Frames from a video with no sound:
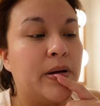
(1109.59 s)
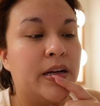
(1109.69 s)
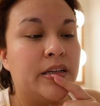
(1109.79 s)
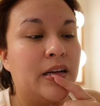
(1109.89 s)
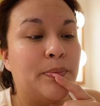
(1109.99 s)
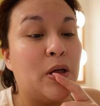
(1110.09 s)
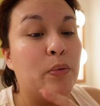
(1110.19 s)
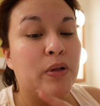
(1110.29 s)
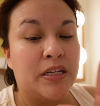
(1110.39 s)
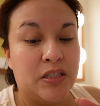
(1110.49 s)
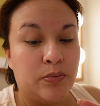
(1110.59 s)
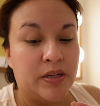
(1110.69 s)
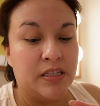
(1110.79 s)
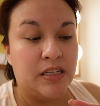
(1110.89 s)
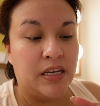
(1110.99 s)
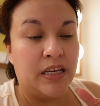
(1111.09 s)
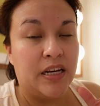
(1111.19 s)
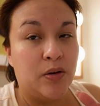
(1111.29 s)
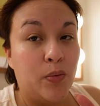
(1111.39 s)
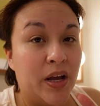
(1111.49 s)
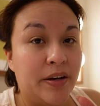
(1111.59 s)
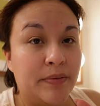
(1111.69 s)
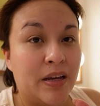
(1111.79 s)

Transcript: but I'm not willing to risk it getting wet.